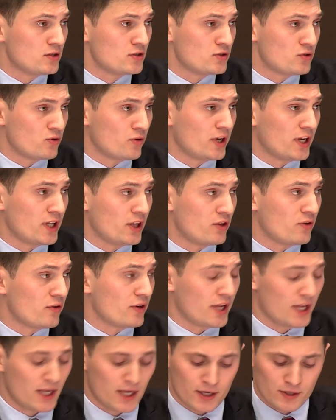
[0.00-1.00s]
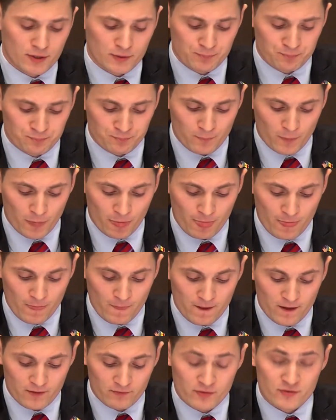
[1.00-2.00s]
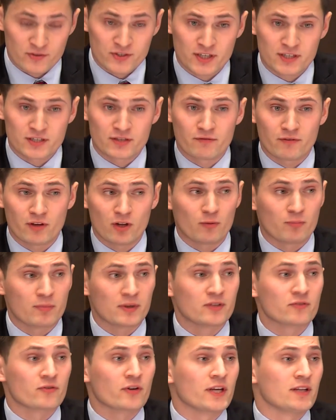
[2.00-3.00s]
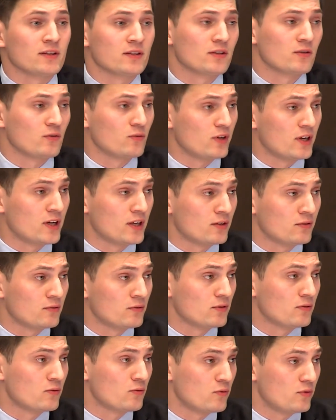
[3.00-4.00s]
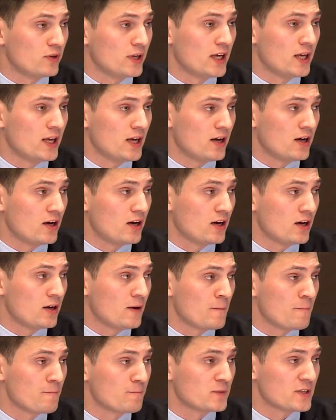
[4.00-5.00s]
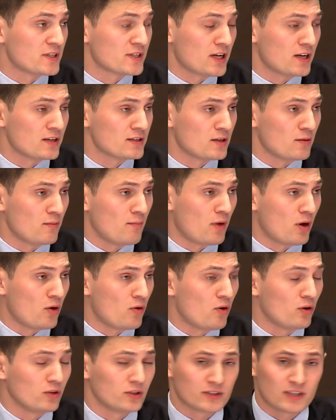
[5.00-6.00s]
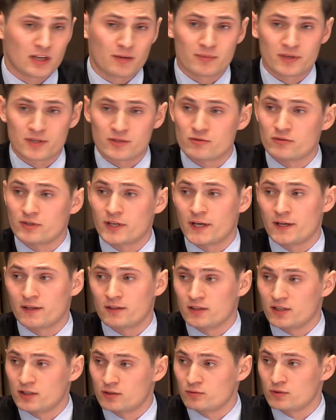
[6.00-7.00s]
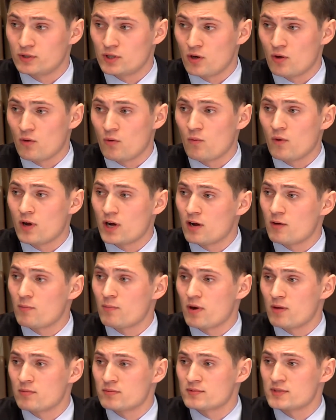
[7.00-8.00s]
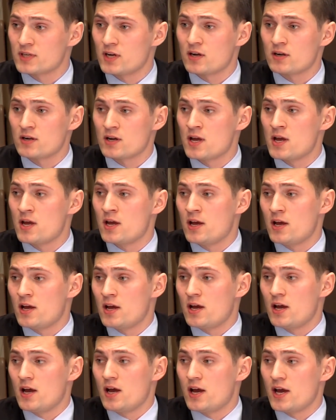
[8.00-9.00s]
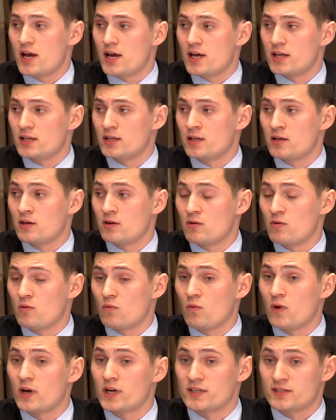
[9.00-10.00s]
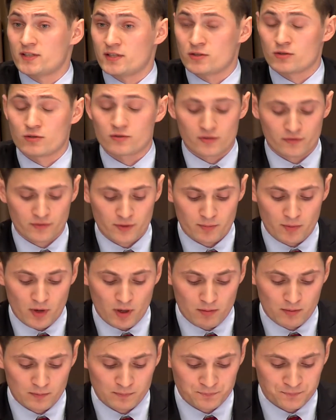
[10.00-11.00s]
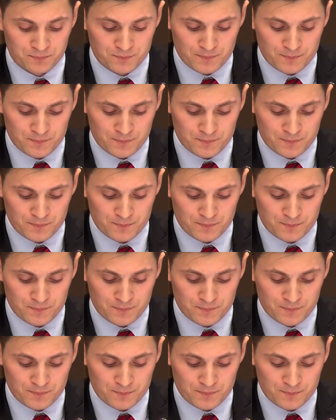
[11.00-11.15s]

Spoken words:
20-30 year, with such development rate when we discussed about all the topics today and we know what our problems are and what is the source of the problem.